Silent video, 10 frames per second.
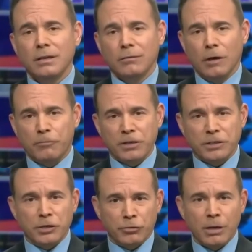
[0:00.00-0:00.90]
While
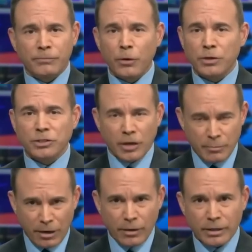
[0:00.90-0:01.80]
President Trump focused on
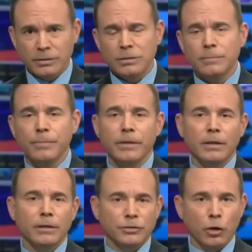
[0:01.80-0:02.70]
Americans,
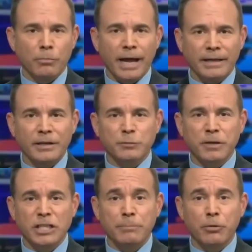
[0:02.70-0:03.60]
Joe Biden is
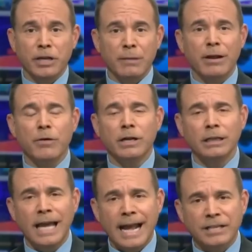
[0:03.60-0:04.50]
busy putting America
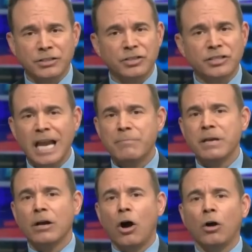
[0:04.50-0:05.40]
last,
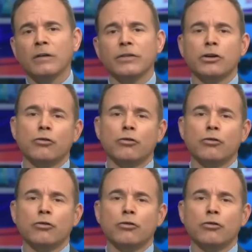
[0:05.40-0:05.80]
escaping all of the